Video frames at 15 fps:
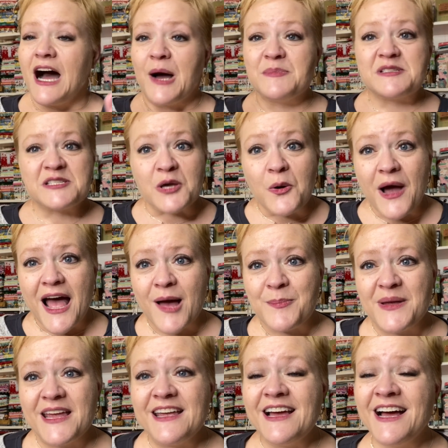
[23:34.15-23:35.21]
I'm so
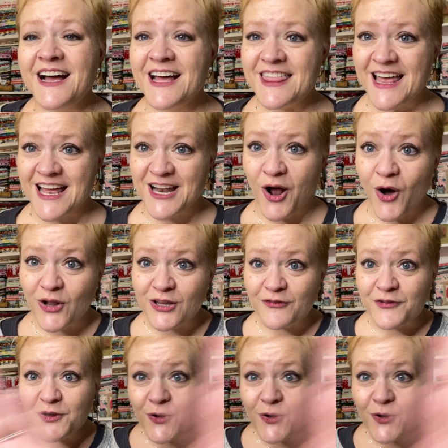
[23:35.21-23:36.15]
happy that all of